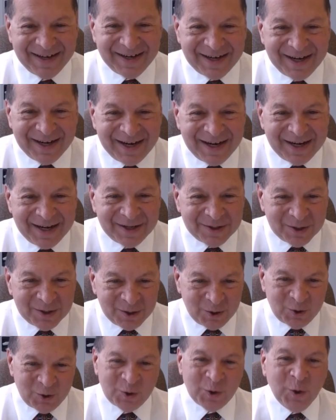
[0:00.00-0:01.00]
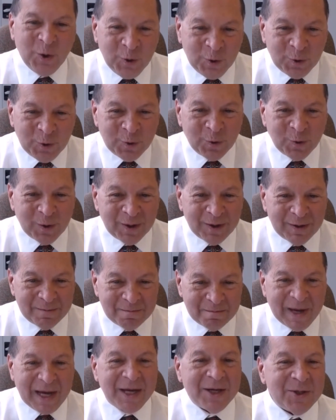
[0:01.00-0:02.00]
the two
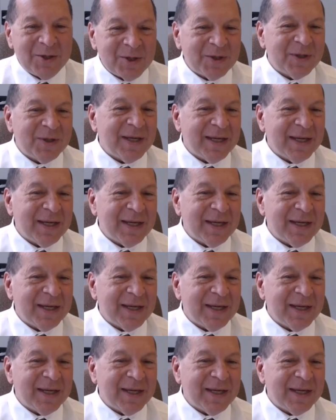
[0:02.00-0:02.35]
major